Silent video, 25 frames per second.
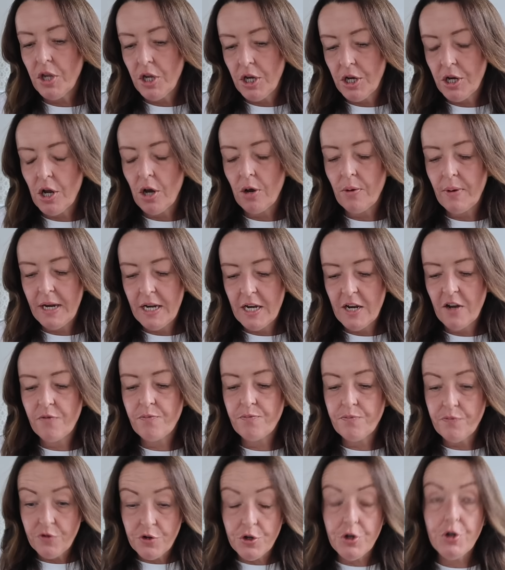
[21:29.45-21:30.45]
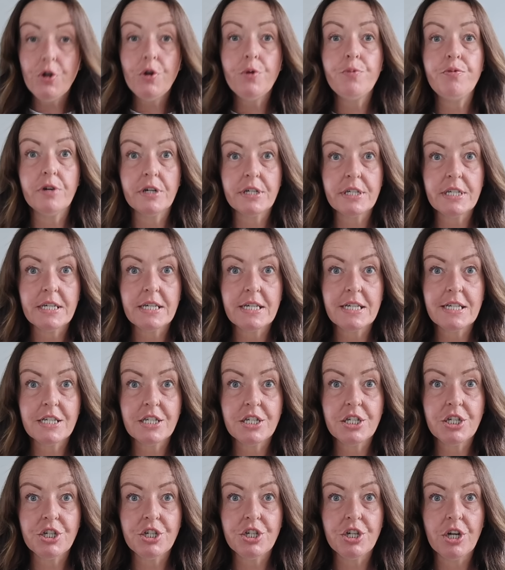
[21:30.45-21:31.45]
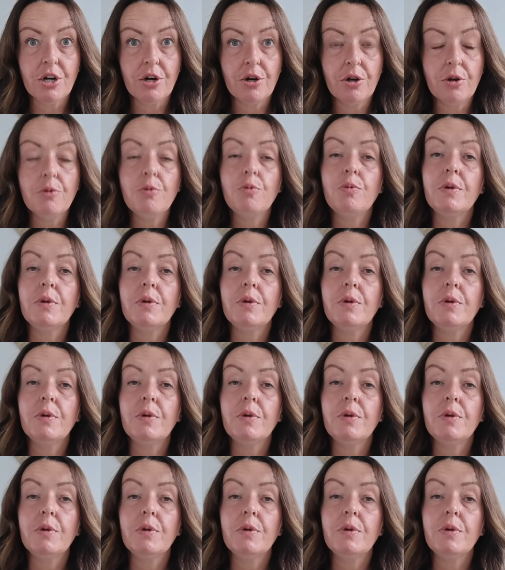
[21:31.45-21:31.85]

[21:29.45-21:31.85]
you know, enough new products to show,